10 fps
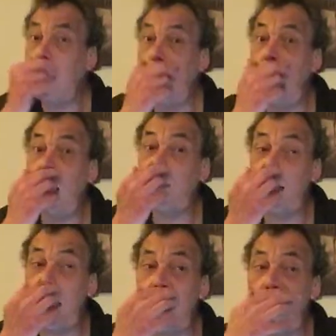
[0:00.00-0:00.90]

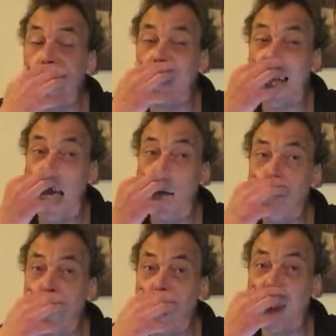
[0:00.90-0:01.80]

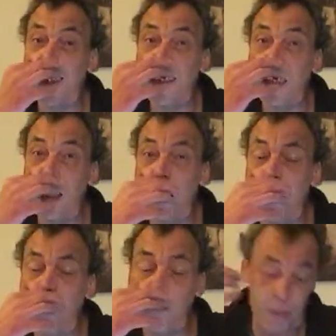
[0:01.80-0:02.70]
MG
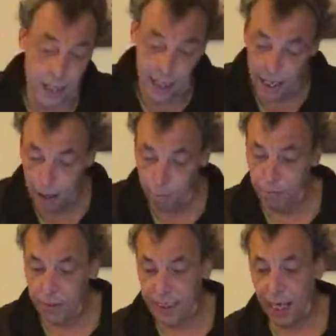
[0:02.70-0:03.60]
saloon.
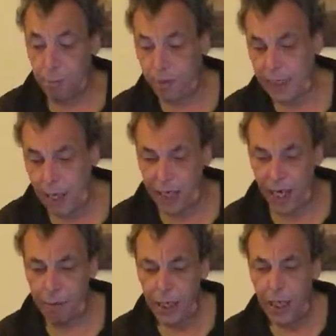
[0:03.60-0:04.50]
So there we
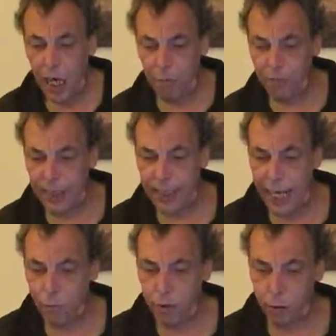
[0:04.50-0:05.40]
are. Hopefully
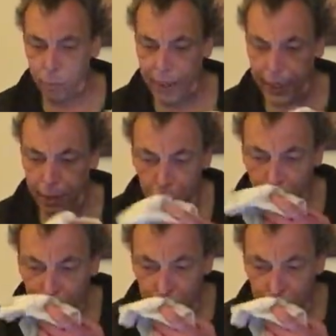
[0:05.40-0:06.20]
that will be